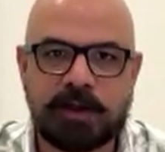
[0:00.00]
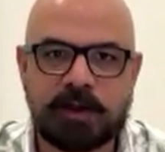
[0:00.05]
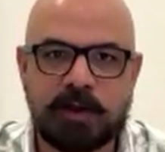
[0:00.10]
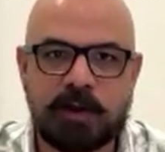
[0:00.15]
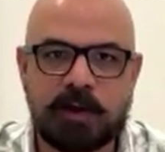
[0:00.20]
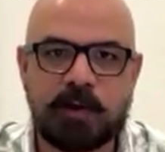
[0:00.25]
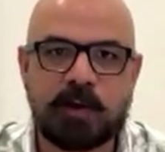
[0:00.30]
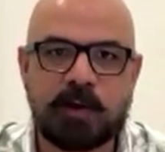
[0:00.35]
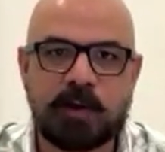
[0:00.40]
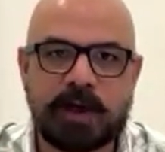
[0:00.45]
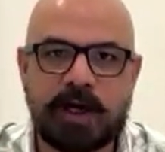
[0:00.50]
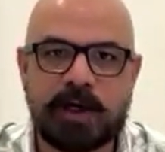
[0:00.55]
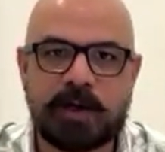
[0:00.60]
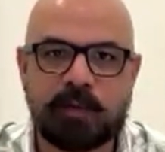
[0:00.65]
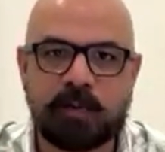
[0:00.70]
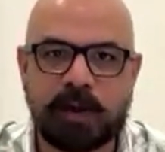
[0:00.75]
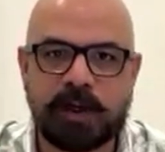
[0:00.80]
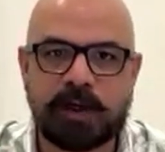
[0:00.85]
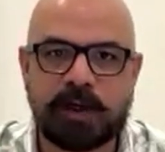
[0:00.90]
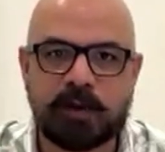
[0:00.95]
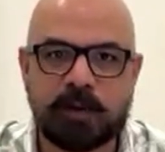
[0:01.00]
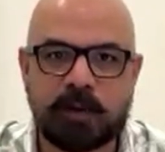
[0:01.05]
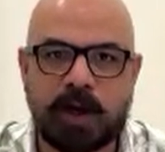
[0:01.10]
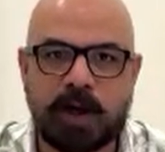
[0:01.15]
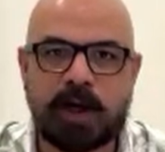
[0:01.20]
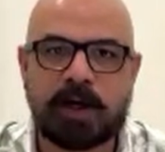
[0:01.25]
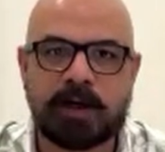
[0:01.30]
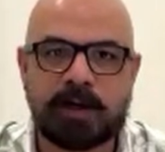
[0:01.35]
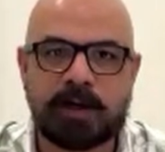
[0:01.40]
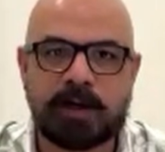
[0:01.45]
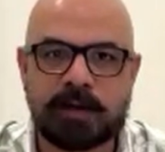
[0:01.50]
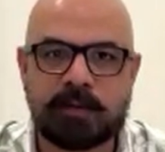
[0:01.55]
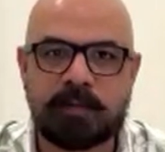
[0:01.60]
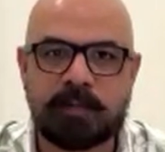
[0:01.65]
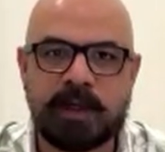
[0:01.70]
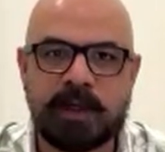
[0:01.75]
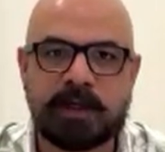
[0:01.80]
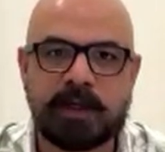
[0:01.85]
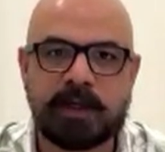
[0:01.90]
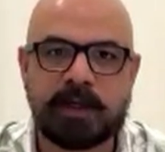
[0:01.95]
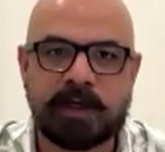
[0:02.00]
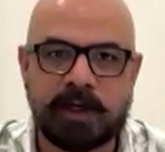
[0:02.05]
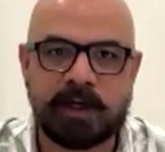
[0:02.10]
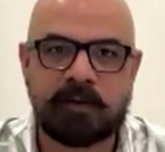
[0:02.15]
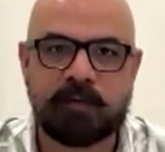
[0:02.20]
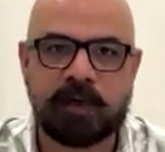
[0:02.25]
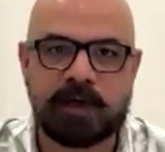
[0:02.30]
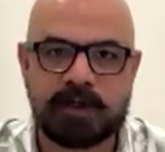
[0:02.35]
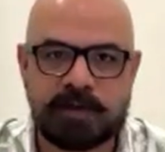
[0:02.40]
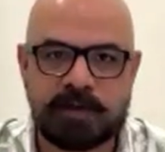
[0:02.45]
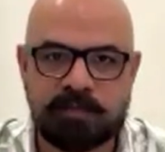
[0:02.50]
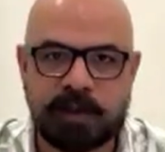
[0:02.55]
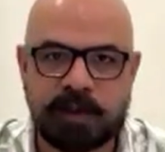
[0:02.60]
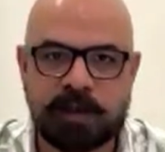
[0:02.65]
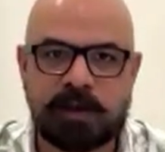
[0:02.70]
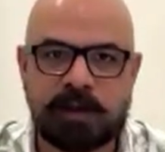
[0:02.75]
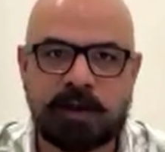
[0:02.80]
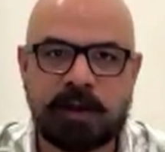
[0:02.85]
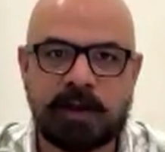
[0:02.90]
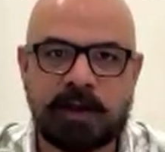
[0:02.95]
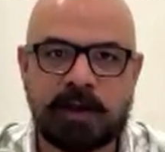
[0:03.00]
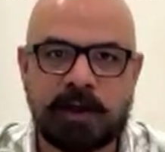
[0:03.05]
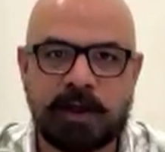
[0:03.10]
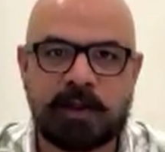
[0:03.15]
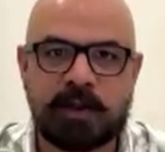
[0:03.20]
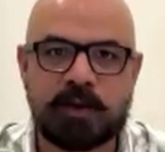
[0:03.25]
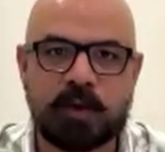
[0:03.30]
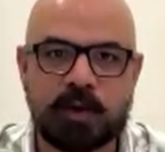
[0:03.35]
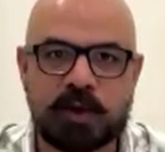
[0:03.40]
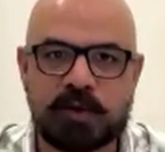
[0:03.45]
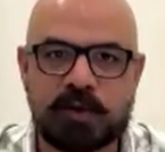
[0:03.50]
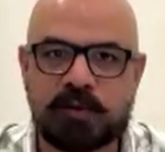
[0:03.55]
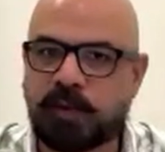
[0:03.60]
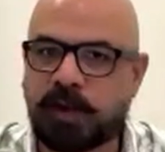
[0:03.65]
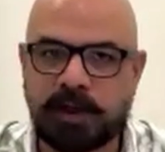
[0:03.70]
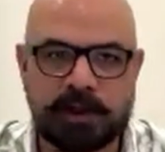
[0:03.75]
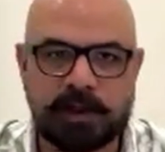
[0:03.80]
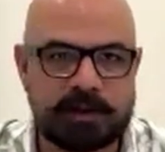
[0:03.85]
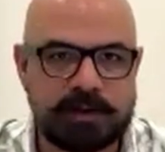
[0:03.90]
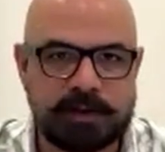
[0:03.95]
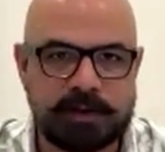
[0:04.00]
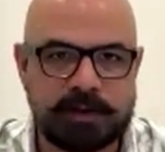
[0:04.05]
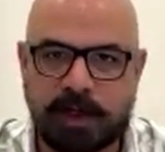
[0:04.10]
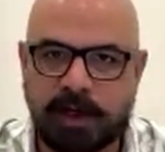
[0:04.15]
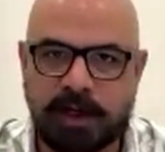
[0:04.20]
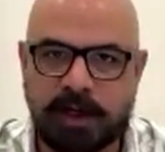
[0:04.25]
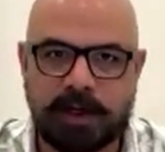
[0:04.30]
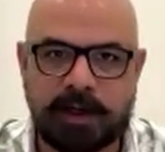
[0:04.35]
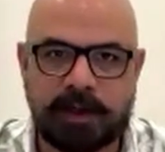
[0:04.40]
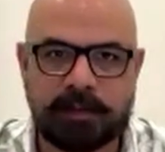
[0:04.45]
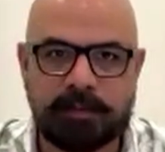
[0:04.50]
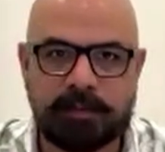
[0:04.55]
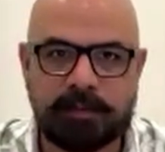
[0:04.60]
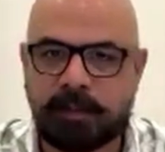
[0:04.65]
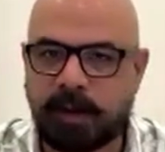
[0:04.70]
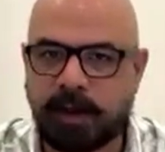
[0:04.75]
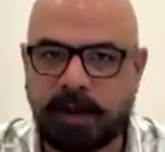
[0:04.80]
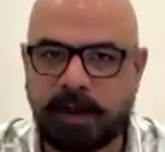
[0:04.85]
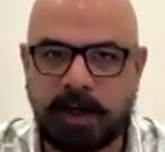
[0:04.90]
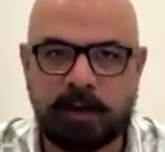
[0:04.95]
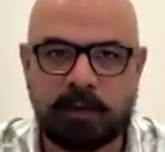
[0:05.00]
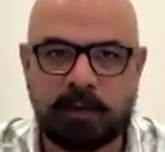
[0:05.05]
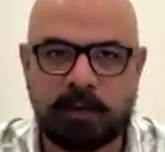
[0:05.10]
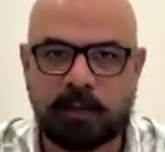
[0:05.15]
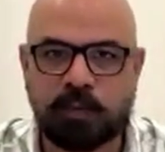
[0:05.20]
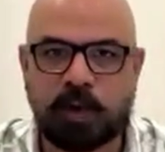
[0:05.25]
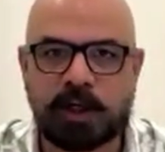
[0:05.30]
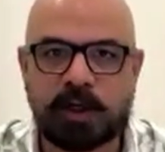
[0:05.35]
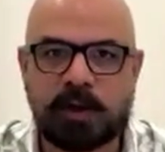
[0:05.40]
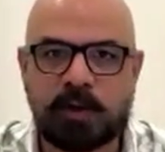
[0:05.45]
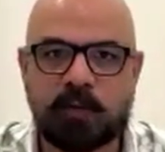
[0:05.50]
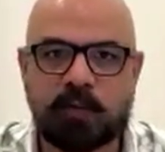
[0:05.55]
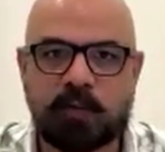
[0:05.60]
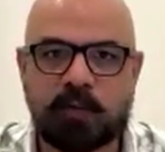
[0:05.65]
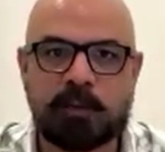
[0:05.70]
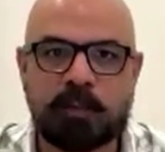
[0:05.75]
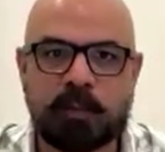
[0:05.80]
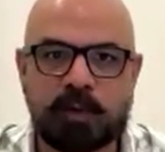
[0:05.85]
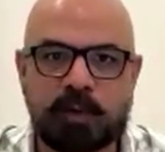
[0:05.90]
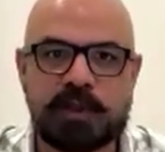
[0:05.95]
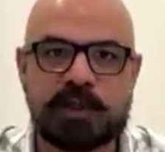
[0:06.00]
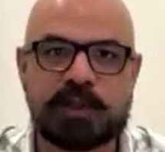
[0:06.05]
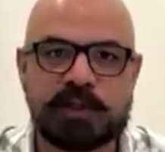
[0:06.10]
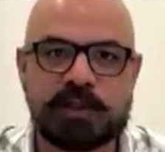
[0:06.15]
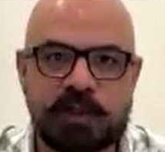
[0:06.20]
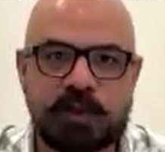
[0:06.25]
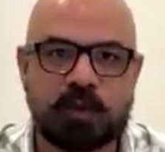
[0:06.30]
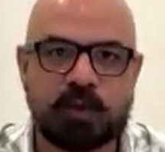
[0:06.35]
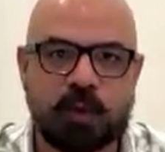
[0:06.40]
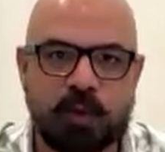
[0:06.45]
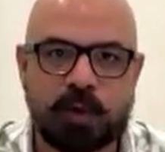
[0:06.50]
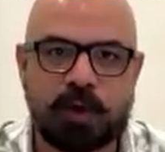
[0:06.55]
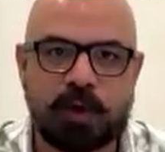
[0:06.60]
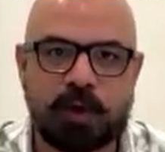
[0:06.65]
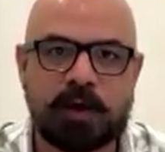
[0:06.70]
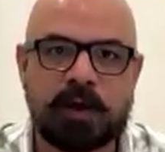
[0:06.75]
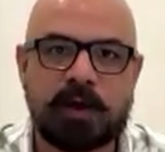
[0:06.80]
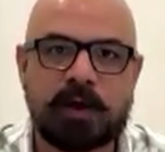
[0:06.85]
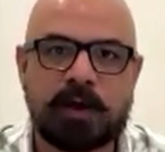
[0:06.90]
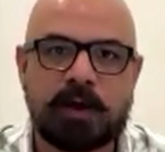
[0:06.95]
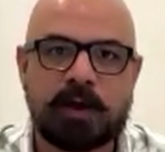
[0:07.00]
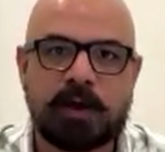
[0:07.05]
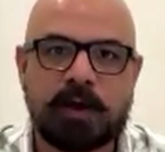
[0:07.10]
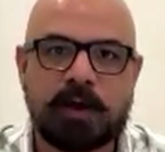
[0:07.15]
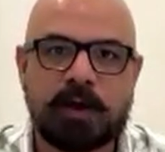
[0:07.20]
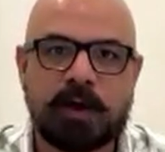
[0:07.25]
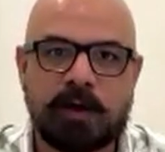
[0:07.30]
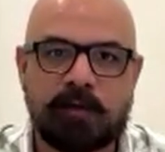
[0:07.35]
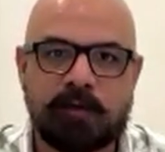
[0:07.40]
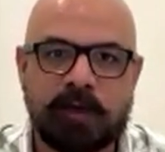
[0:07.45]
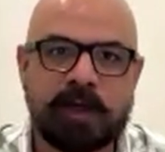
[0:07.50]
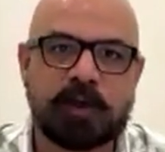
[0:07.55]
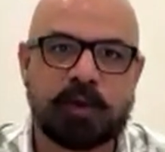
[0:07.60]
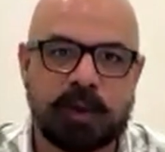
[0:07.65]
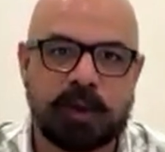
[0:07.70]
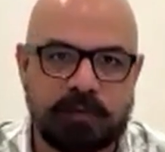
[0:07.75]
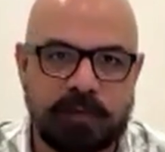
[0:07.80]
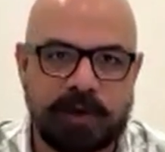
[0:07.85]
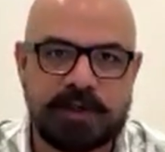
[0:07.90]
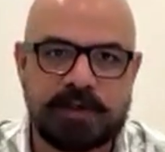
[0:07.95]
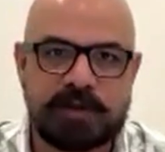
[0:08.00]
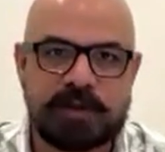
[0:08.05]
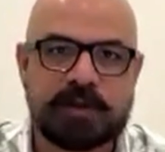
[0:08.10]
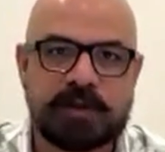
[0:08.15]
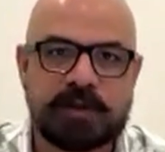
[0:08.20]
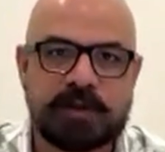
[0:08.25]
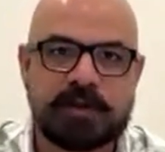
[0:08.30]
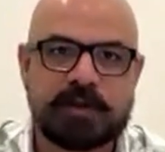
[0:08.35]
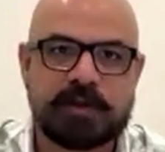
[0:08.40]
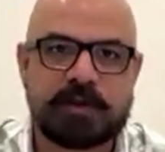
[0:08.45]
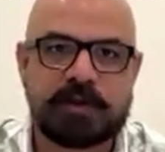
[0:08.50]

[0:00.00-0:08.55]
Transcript: you look at when you are making an investment in those funds and what position you hold when you invest?